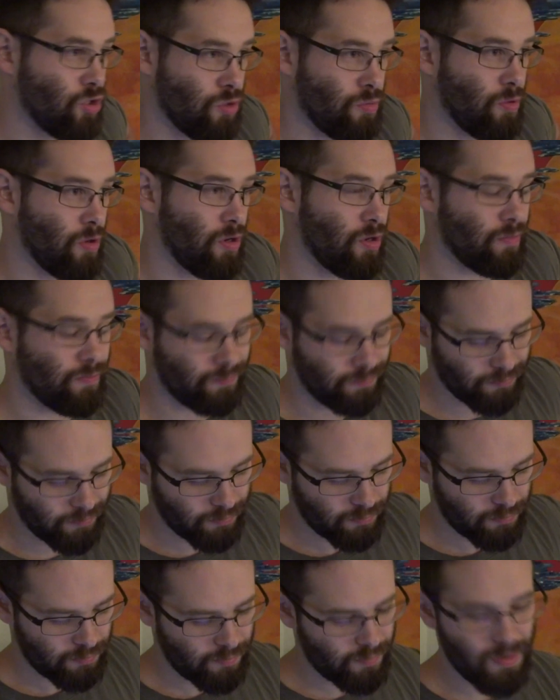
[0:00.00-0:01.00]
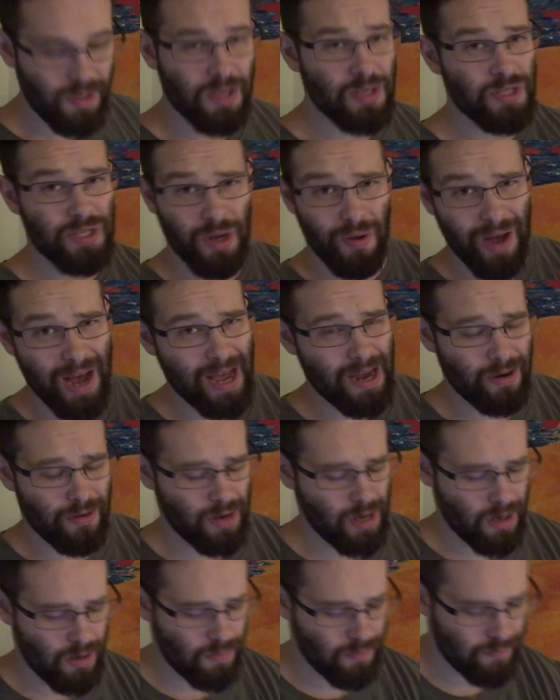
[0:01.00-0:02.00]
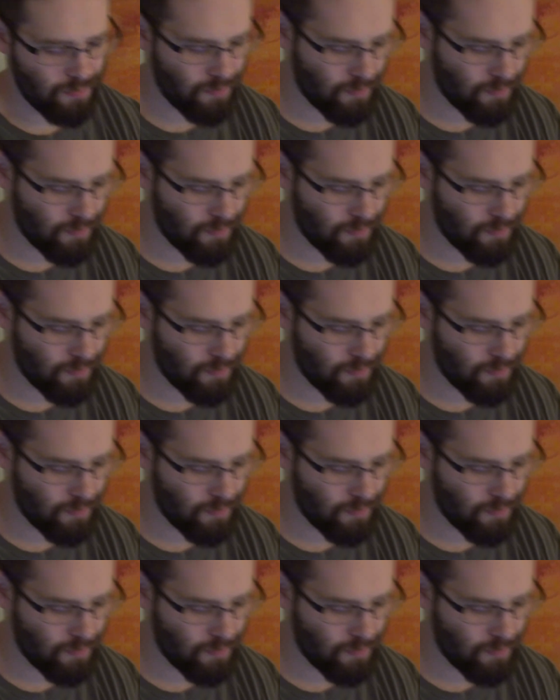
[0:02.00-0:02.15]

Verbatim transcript: Jupiter. So I don't know.